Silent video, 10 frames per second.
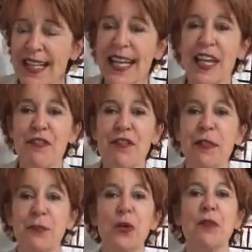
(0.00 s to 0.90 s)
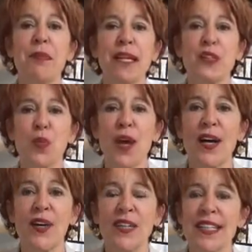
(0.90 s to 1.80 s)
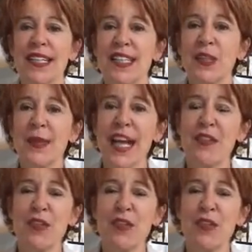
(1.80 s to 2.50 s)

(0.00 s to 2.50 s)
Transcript: if they book me as well. So again,